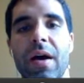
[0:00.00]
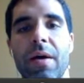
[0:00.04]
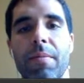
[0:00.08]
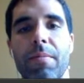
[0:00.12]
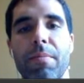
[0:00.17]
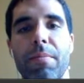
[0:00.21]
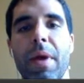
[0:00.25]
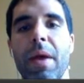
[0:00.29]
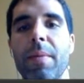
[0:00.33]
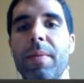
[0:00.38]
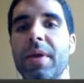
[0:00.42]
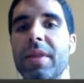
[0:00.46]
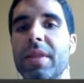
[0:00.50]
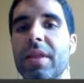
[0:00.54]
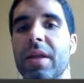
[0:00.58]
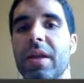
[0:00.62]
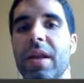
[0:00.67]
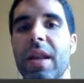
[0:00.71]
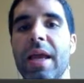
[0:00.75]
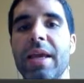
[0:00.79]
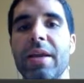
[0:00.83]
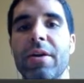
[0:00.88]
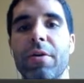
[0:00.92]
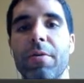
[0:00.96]
Maybe in the
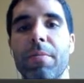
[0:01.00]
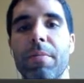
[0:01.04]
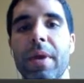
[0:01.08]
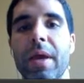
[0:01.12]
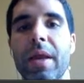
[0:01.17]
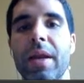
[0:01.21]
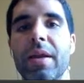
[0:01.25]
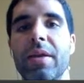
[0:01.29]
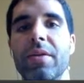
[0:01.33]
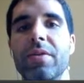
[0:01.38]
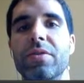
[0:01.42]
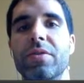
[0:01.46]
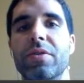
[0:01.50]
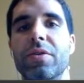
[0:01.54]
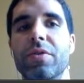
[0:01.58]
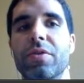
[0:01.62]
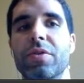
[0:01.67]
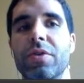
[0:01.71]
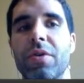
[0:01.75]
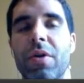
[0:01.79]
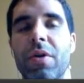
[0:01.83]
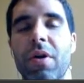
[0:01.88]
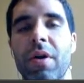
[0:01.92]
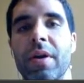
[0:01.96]
later minutes, you
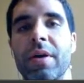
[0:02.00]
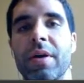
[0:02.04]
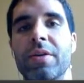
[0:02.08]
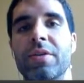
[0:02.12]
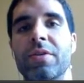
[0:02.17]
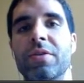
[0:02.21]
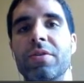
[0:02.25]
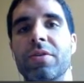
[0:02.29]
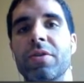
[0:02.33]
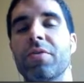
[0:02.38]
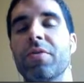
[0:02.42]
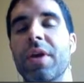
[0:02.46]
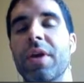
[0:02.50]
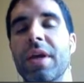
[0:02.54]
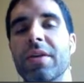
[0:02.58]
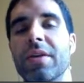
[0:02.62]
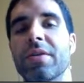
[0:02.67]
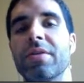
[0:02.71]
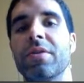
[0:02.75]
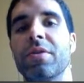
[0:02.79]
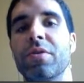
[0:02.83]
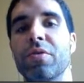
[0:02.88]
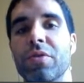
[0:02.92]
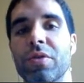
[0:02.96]

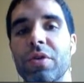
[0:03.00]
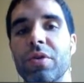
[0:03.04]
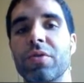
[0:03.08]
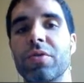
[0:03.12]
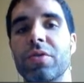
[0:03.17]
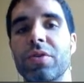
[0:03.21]
do